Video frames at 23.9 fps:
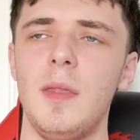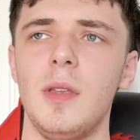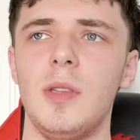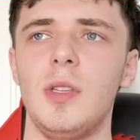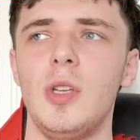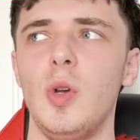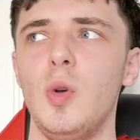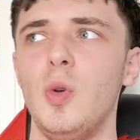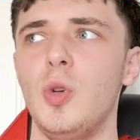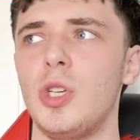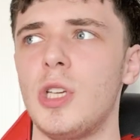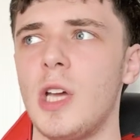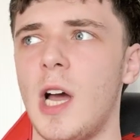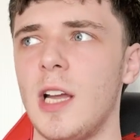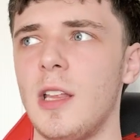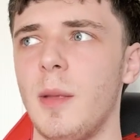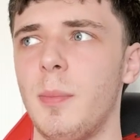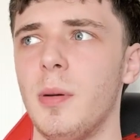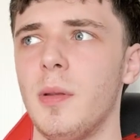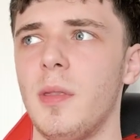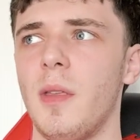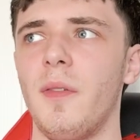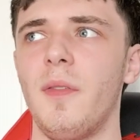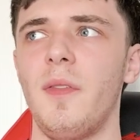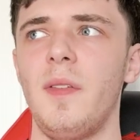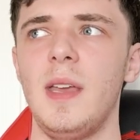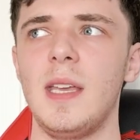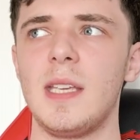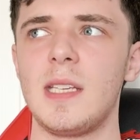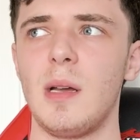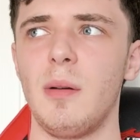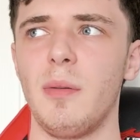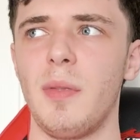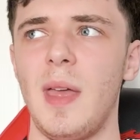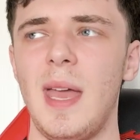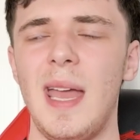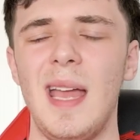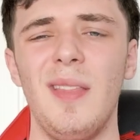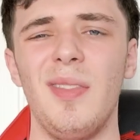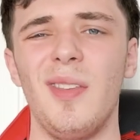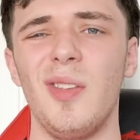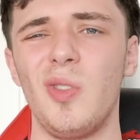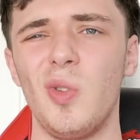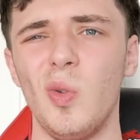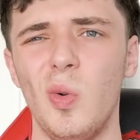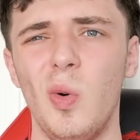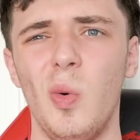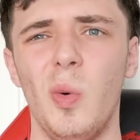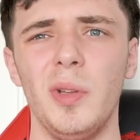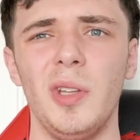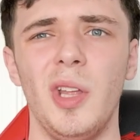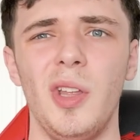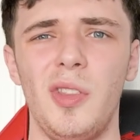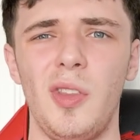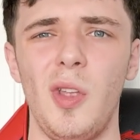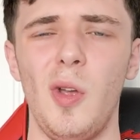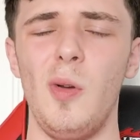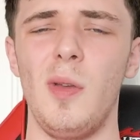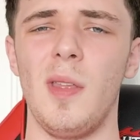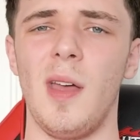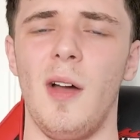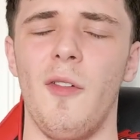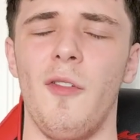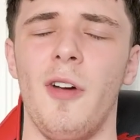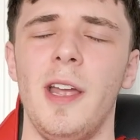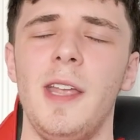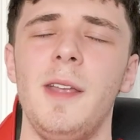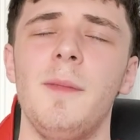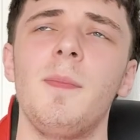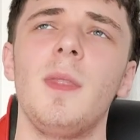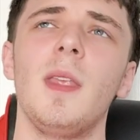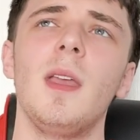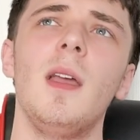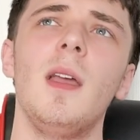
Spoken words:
they're too shy to put their face out there and they don't want to do that, right?